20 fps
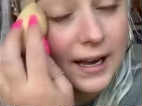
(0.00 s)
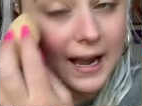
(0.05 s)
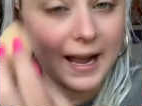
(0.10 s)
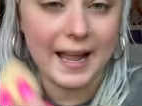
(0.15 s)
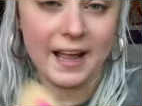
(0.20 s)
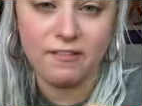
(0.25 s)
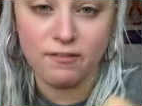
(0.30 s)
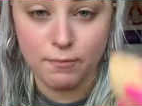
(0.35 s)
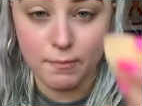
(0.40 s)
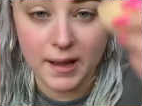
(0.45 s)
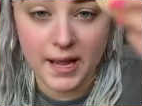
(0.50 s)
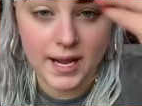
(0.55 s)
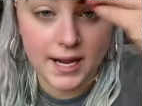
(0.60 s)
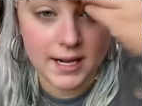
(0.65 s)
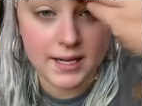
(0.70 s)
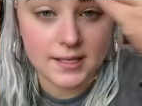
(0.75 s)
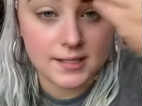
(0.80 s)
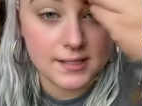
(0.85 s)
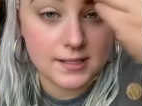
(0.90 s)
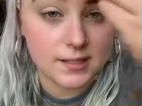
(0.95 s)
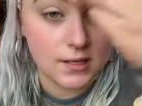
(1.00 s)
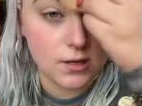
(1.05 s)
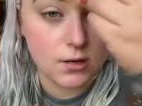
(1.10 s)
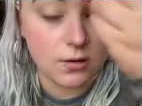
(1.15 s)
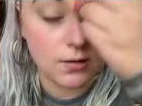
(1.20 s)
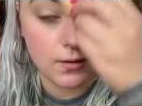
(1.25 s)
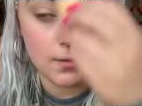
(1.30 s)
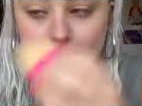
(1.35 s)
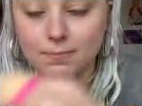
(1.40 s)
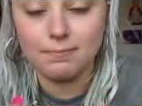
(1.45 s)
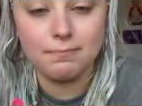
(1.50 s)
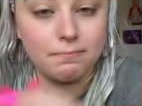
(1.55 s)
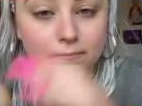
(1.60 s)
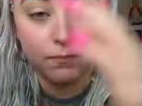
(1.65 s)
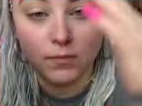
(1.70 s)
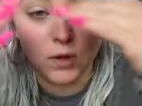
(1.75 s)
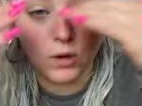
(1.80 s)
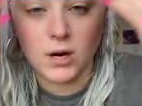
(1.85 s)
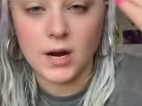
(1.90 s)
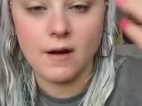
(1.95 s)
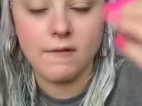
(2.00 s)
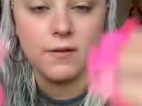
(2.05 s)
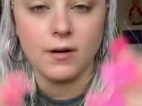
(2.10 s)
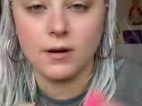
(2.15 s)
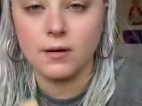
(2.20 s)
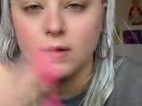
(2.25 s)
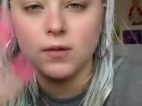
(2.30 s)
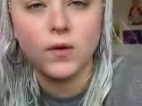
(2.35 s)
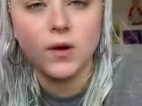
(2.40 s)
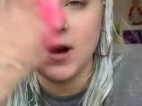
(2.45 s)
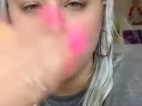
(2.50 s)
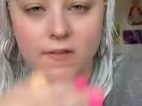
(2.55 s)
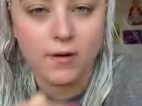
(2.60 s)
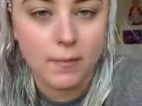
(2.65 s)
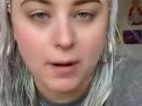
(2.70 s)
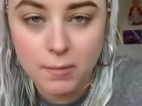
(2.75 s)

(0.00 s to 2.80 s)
I have bangs, so they'll cover they'll cover my